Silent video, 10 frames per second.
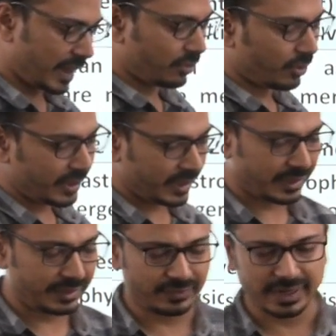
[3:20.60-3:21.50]

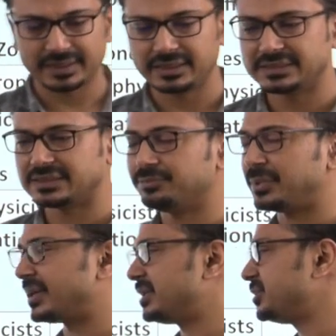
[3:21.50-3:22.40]
accordingly. Finally, some
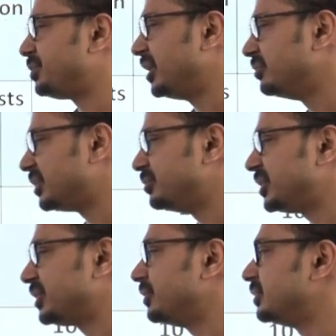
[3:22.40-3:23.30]
practice prelims M
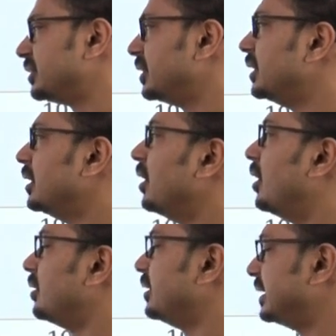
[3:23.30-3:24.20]
C Qs
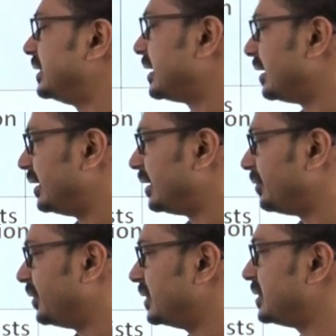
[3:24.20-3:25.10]
on these current
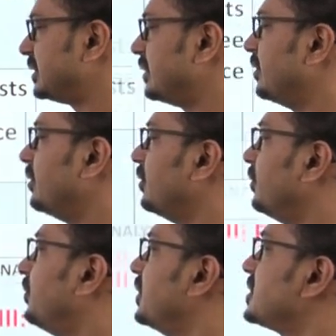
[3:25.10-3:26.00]
affairs.
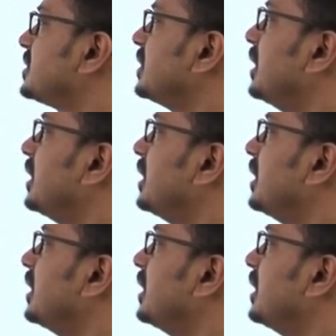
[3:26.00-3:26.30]
First